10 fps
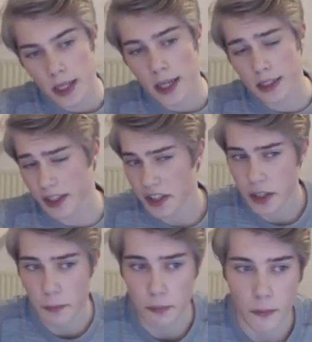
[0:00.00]
And it's
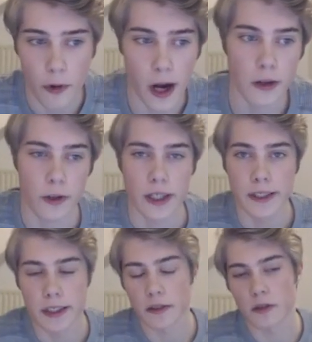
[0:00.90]
actually rather
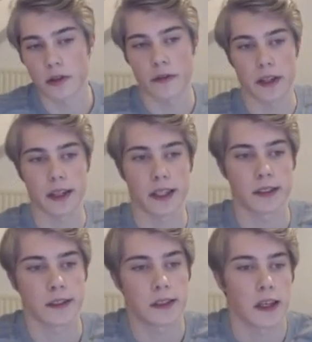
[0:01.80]
easy to defend
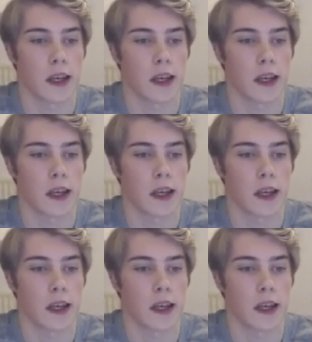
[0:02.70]
this,